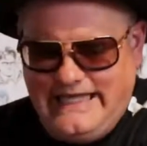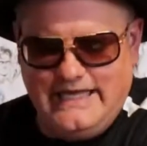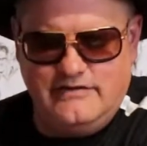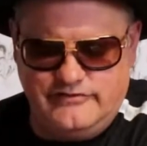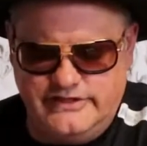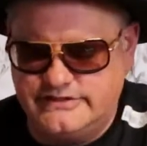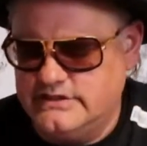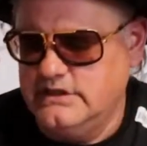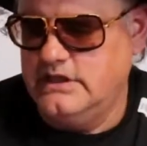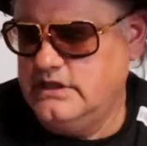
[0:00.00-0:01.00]

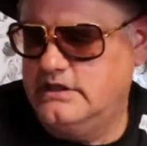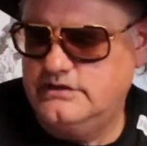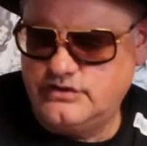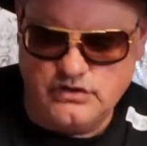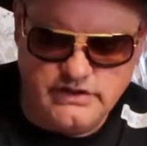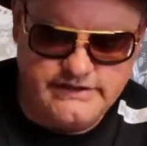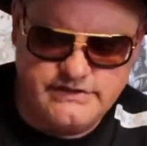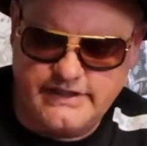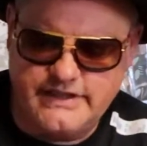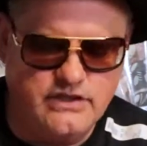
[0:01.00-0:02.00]
canvas. So
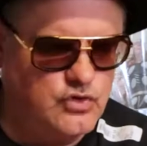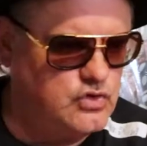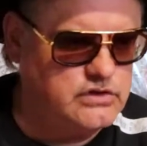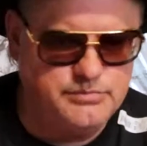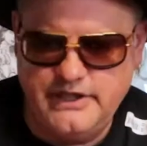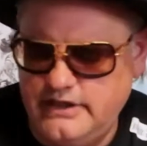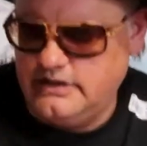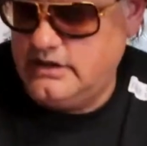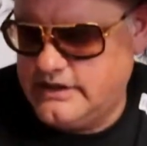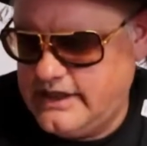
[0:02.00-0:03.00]
that's like an oil
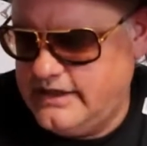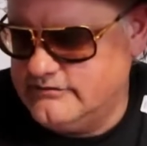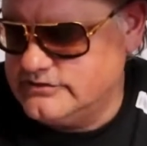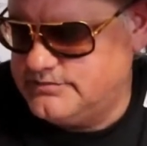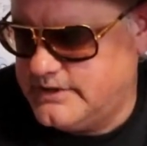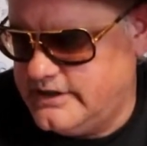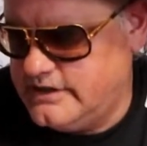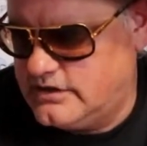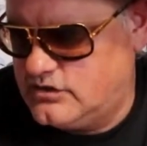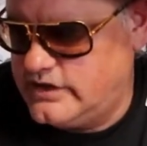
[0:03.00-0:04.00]
painting on canvas by
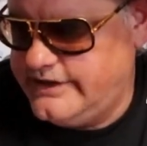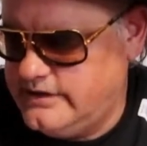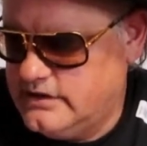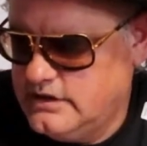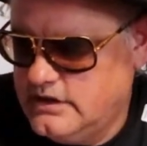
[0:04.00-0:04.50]
a great